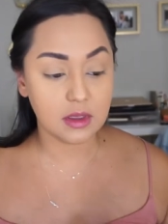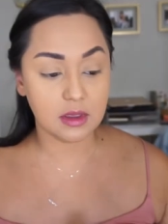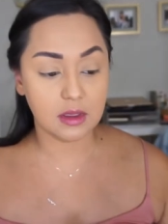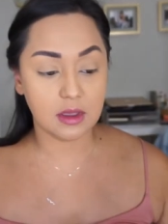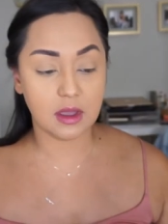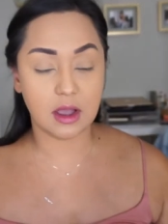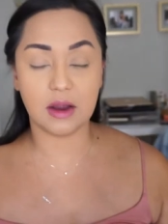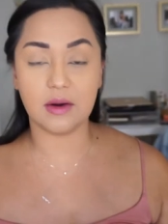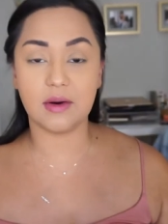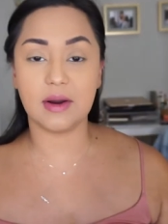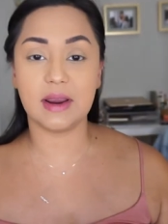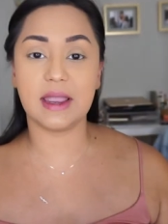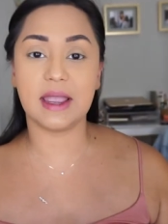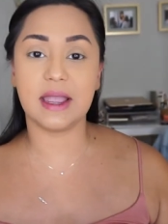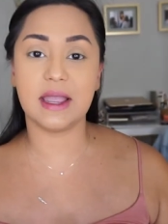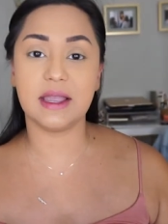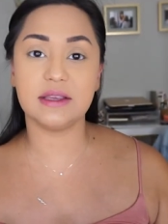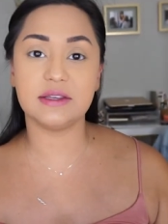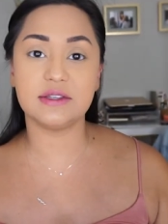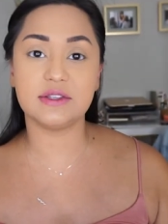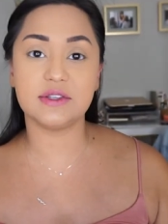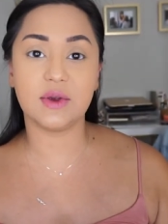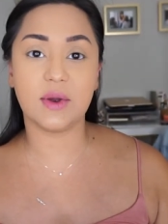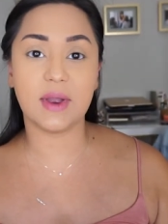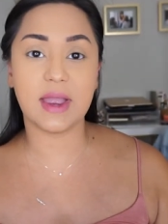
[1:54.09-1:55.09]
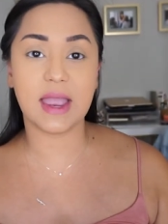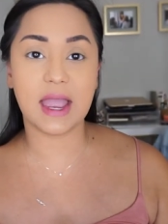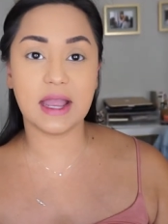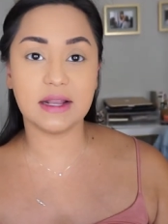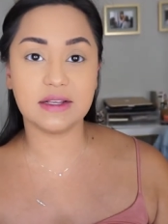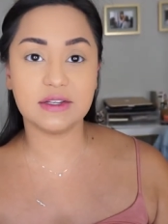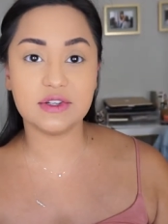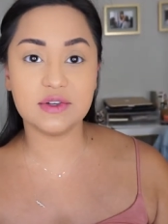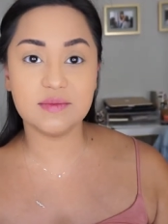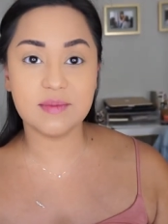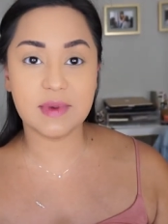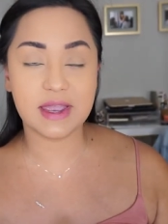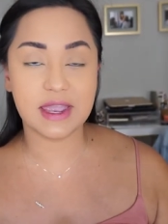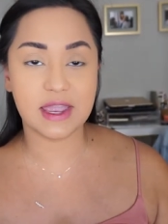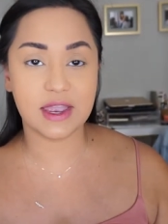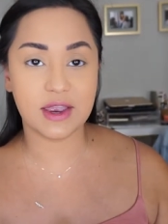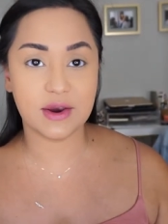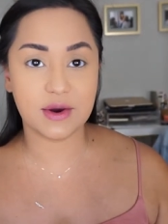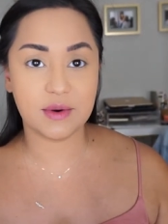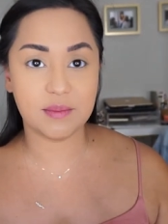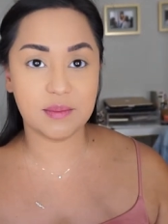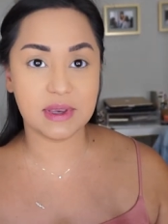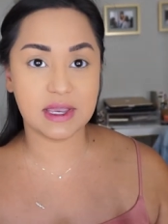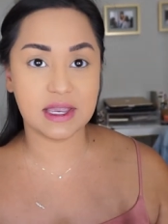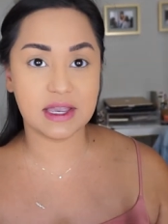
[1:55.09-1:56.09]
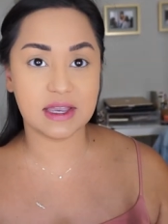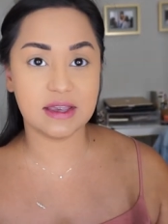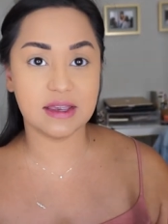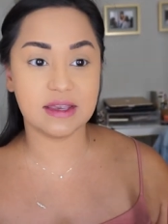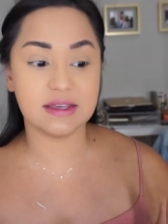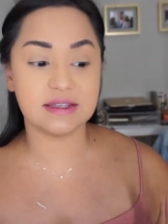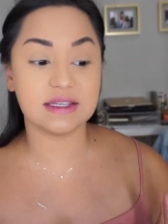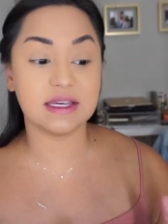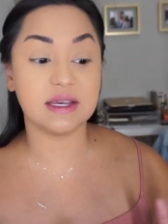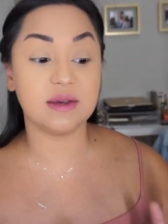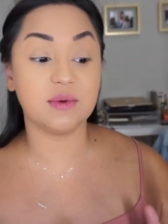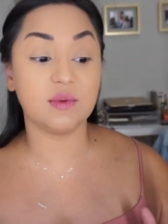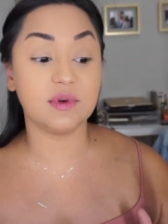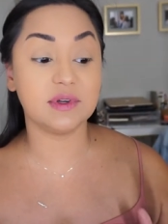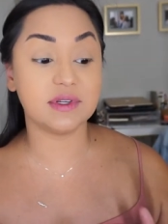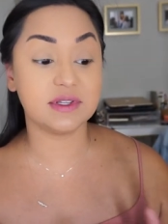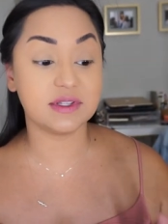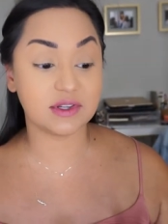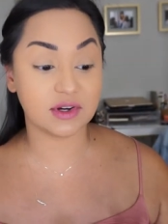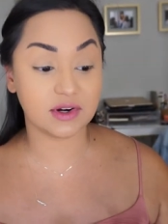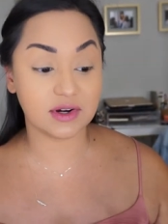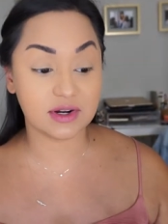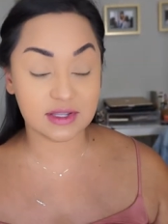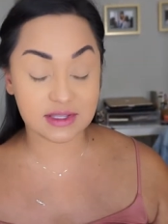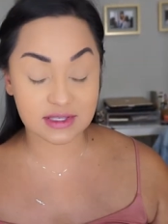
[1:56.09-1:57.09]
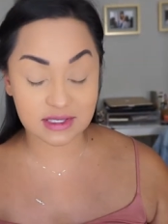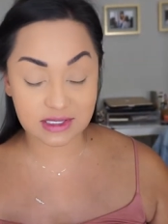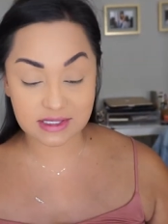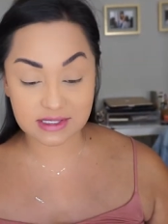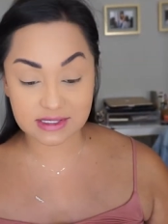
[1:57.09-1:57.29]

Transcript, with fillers: Alright guys, so I had to do my hair because it was starting to